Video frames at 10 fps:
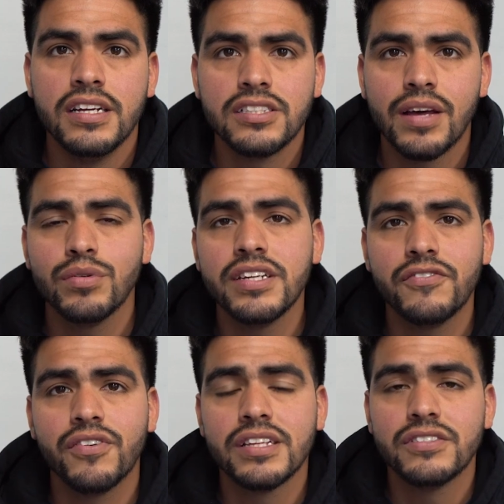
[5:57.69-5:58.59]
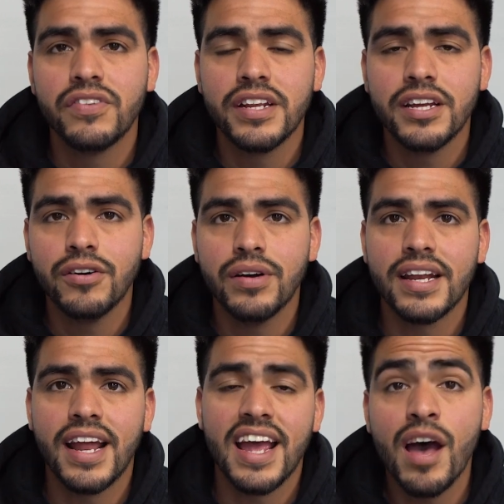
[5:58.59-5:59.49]
So that was it for this video
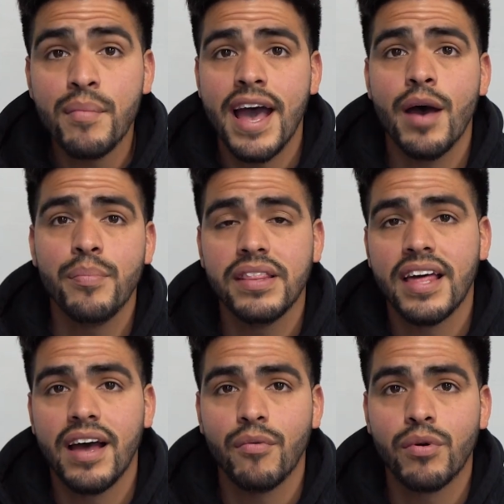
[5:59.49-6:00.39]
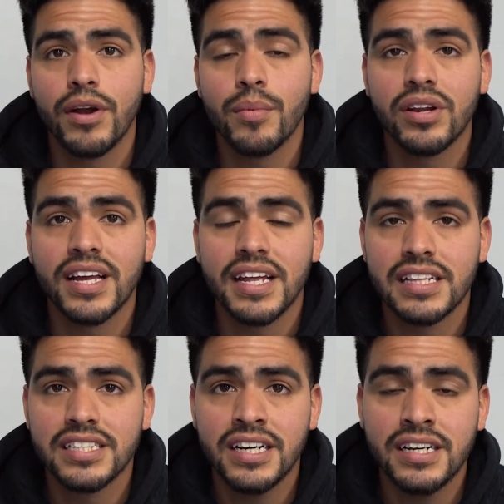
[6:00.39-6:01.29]
and I am happy that we were able to get
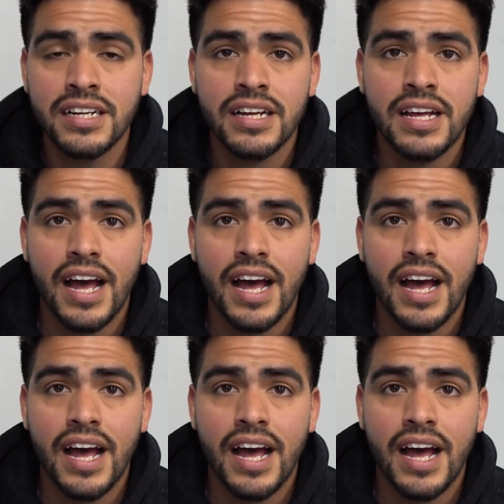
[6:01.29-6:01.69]
it done.